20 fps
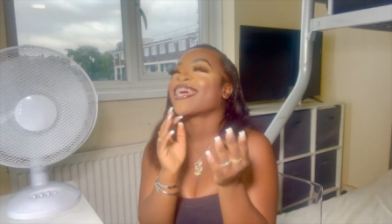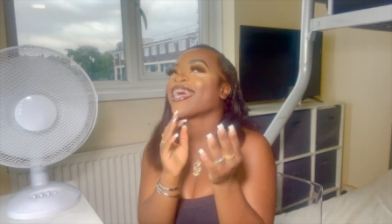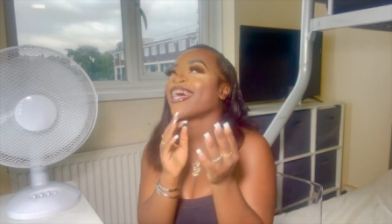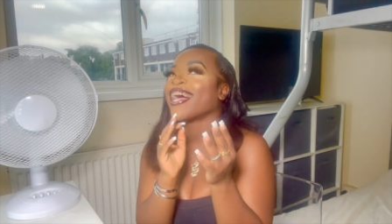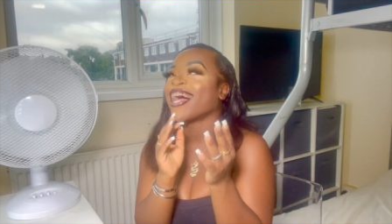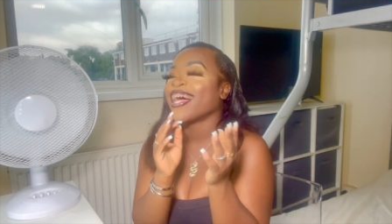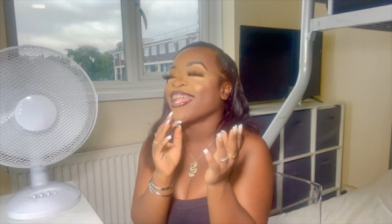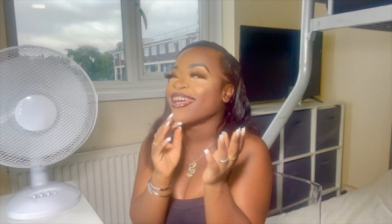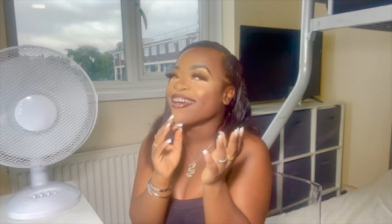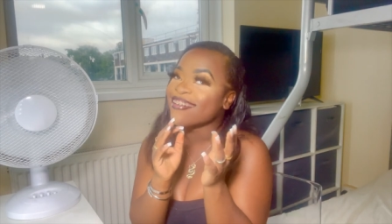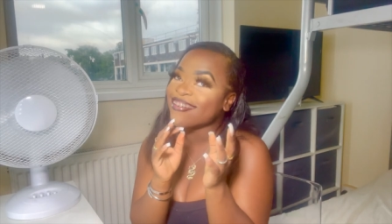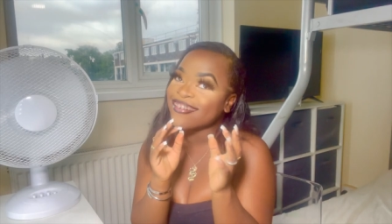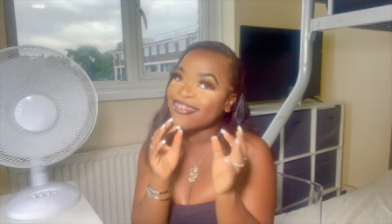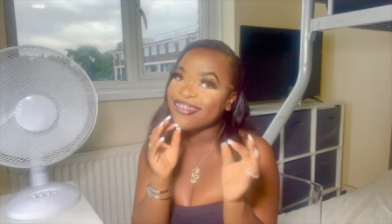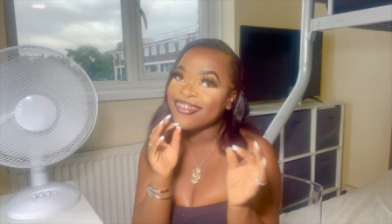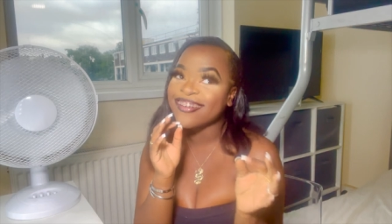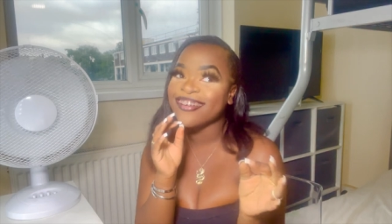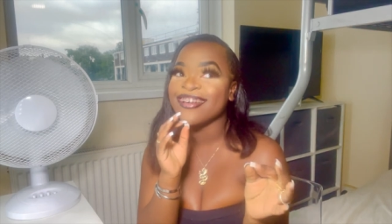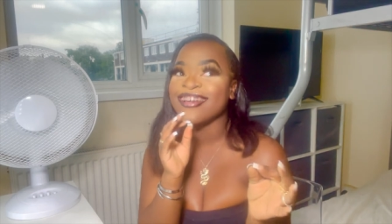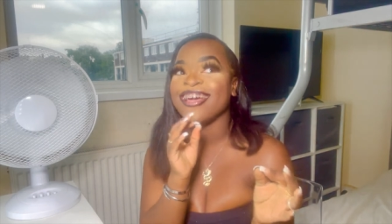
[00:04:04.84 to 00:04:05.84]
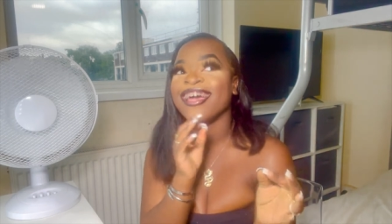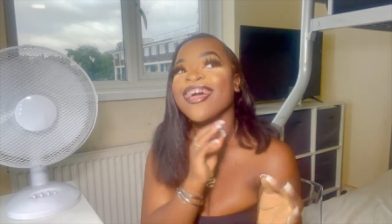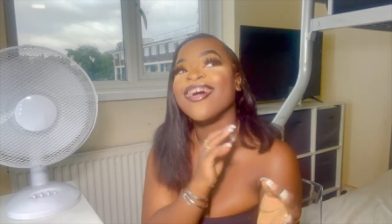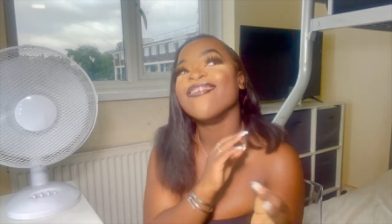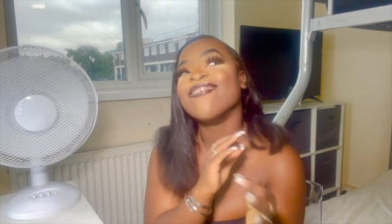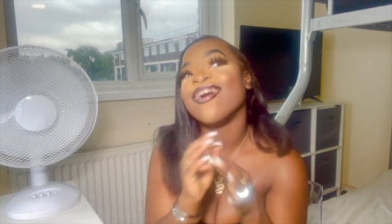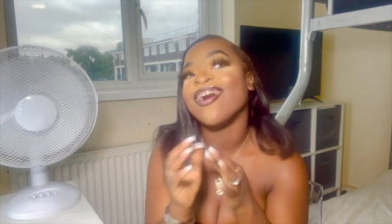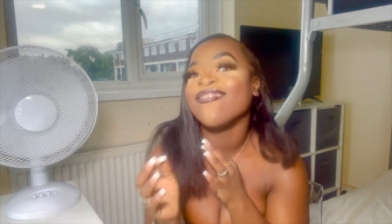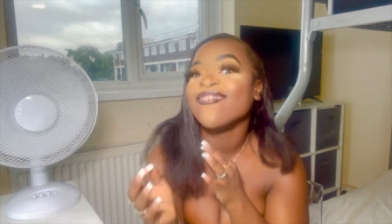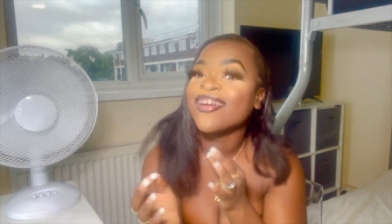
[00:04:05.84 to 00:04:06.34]
okay, I know it
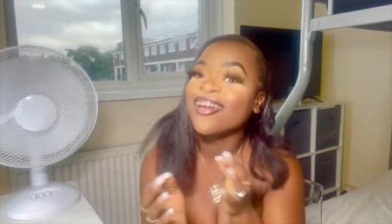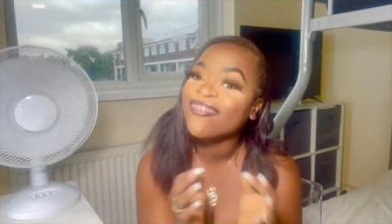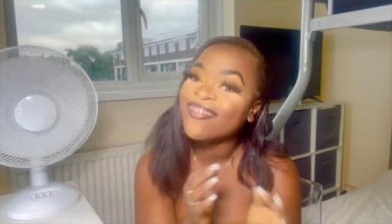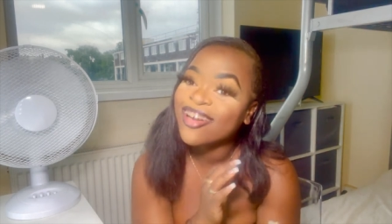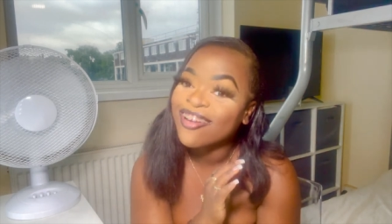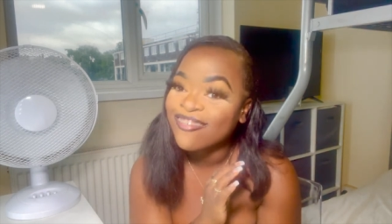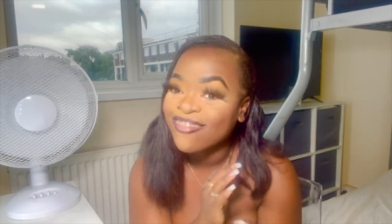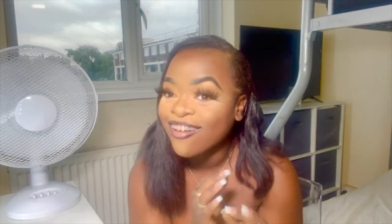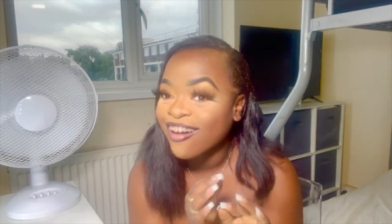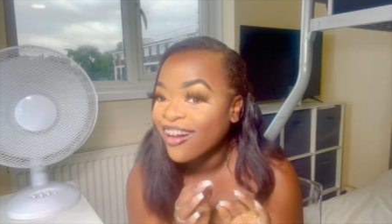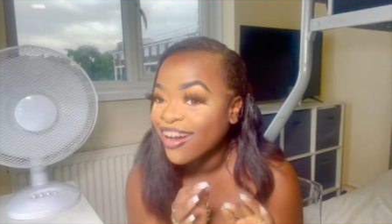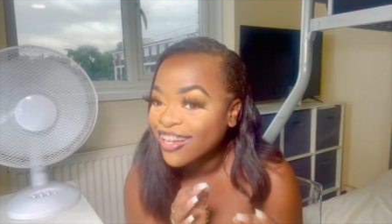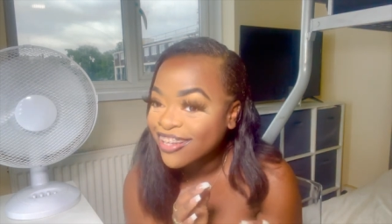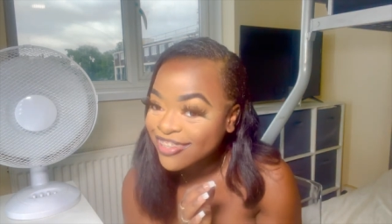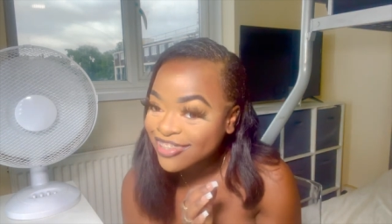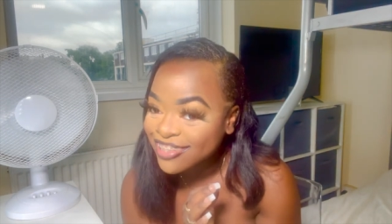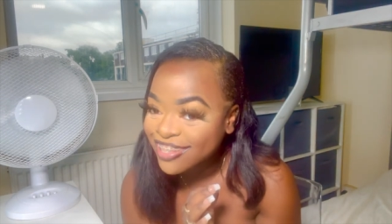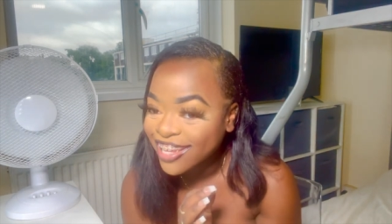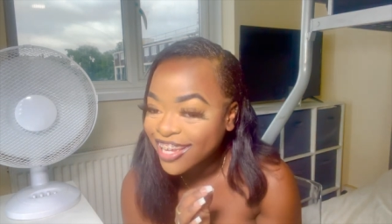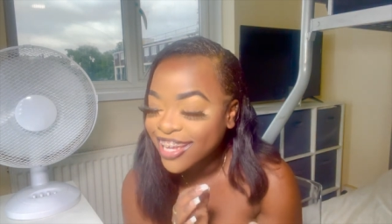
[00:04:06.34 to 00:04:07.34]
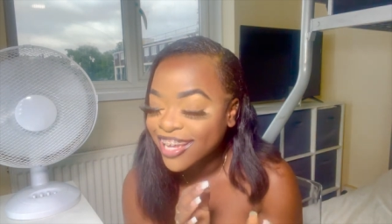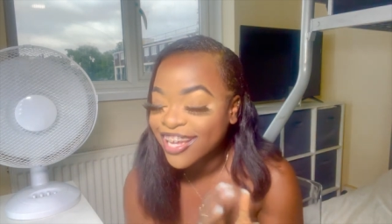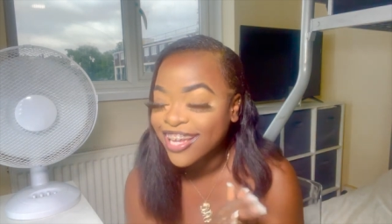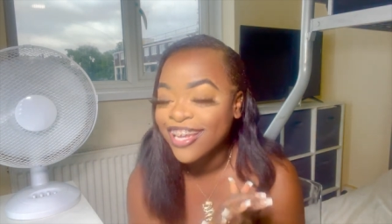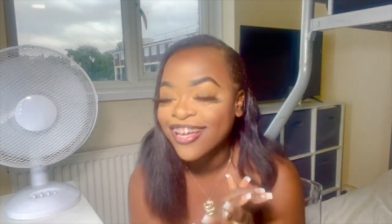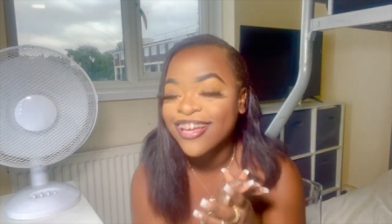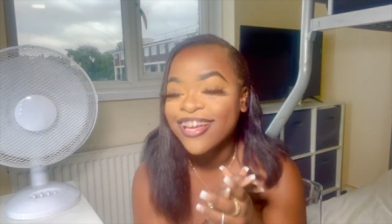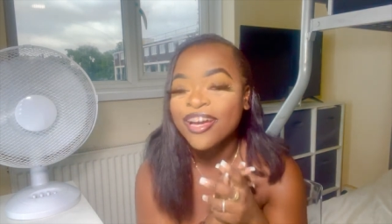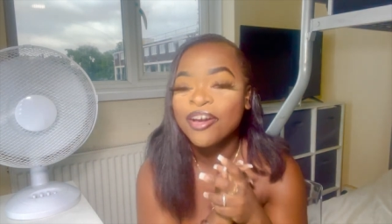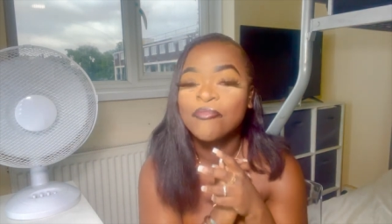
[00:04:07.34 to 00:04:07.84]
might be a bit
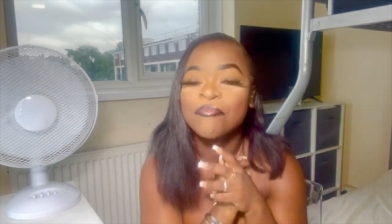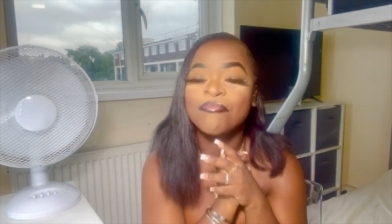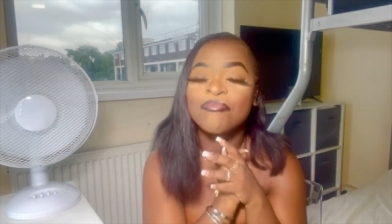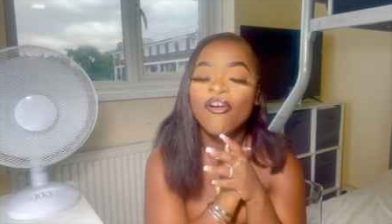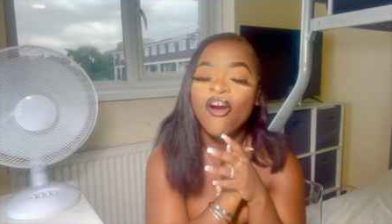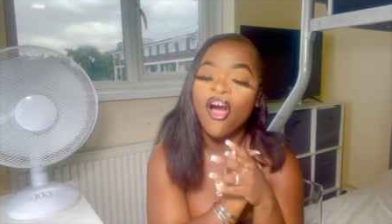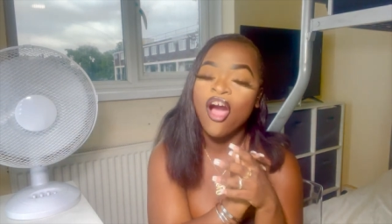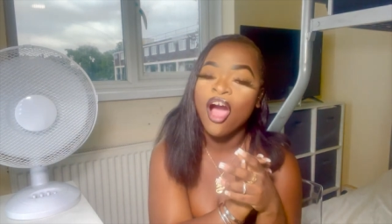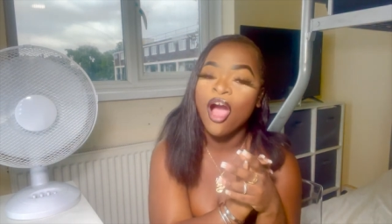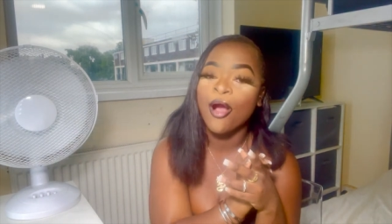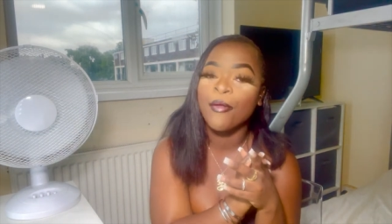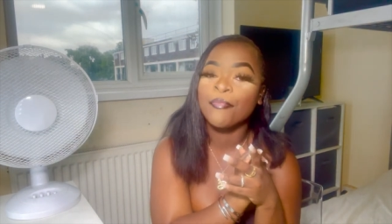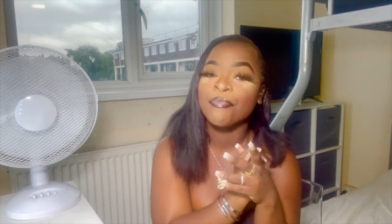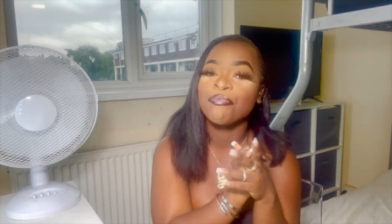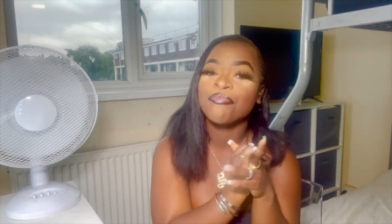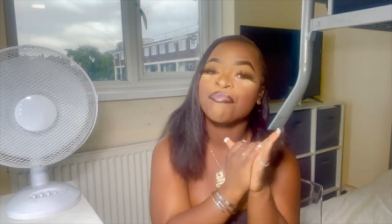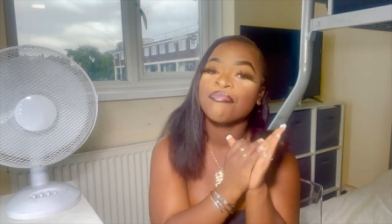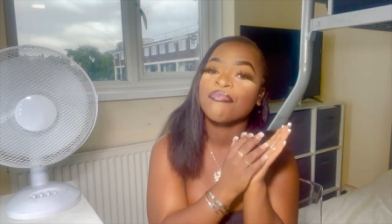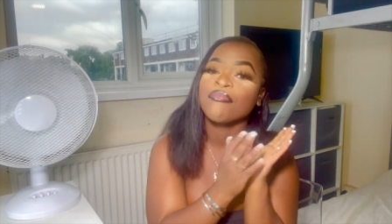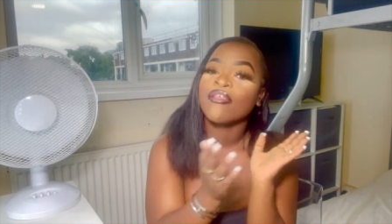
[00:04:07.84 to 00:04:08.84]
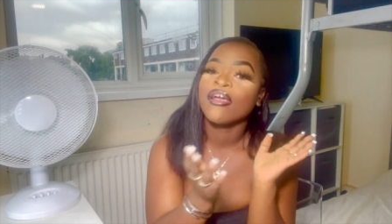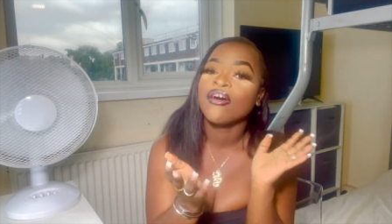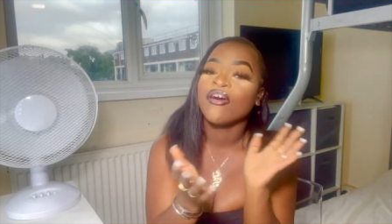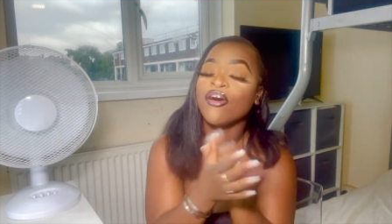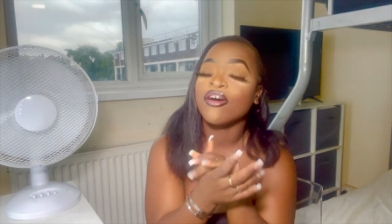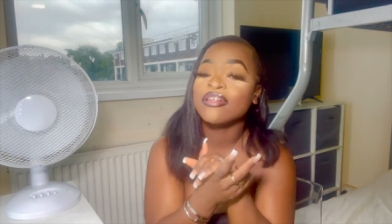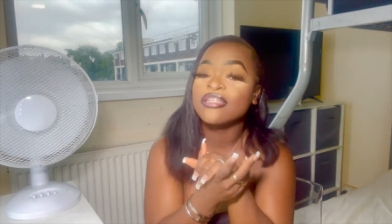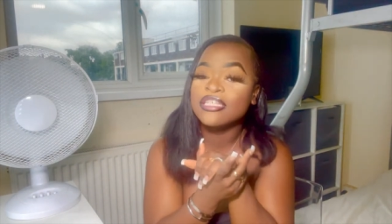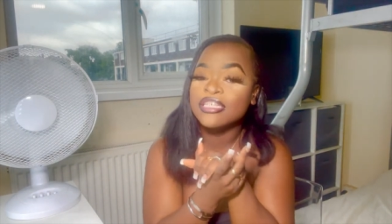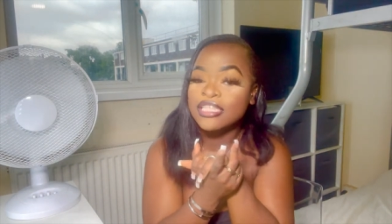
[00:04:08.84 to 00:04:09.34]
pricey, but
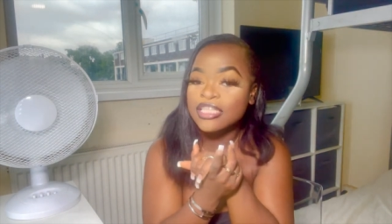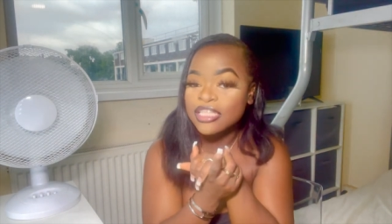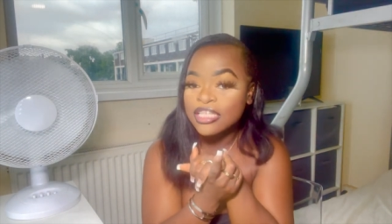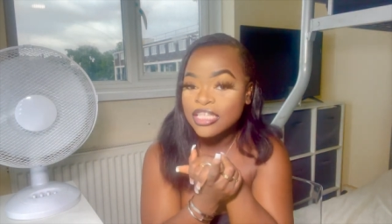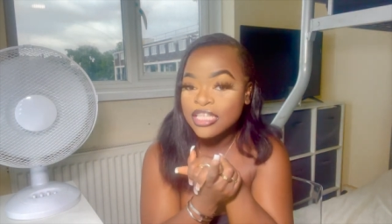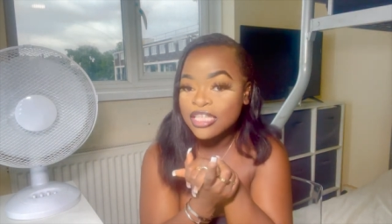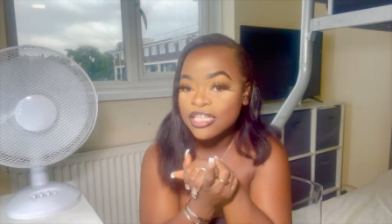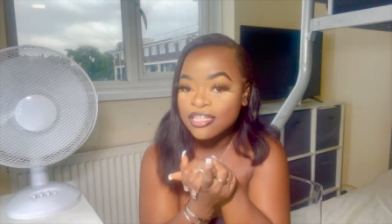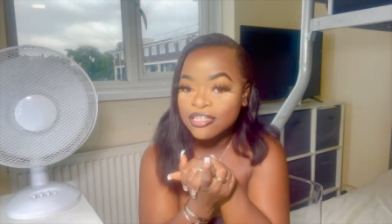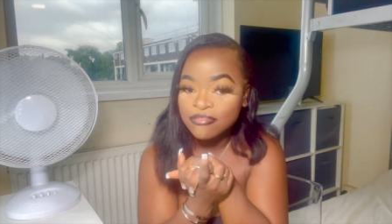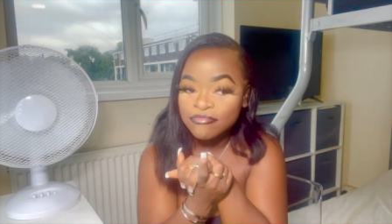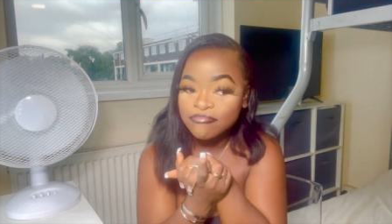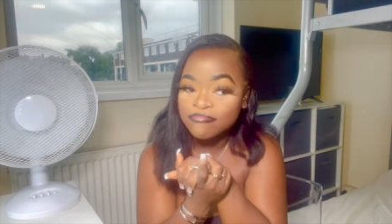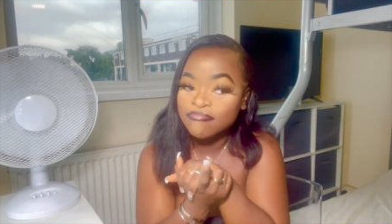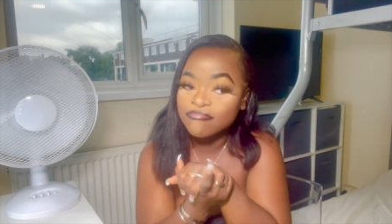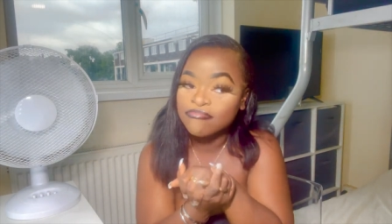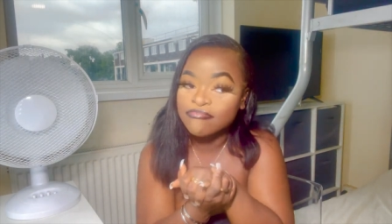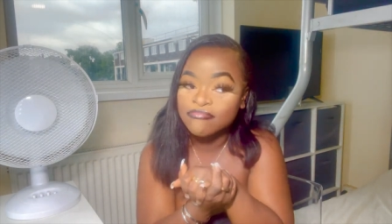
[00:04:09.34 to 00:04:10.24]
honestly,